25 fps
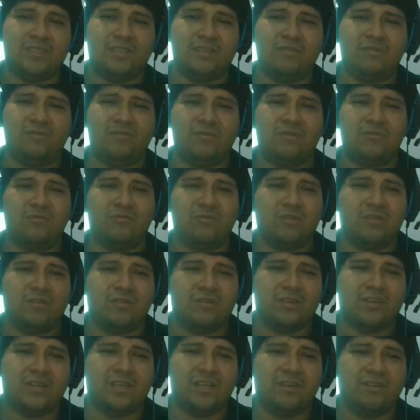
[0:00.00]
they will
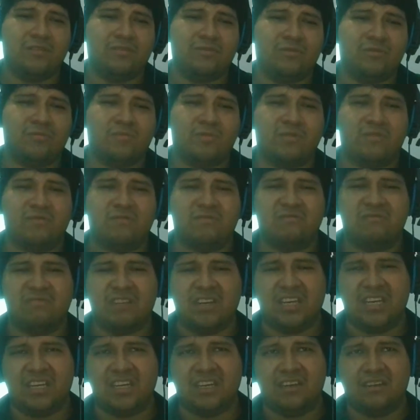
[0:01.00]
work in group of
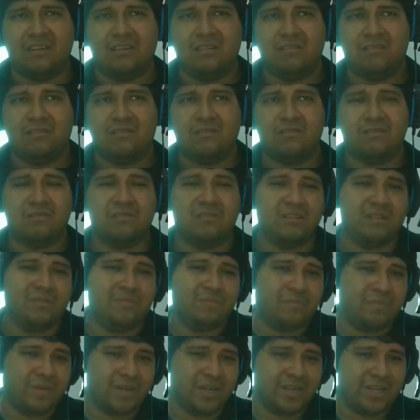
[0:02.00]
3 or in
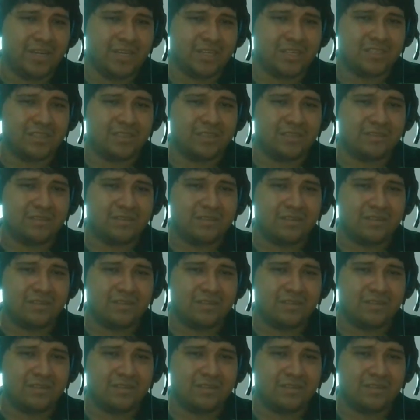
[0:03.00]
pairs,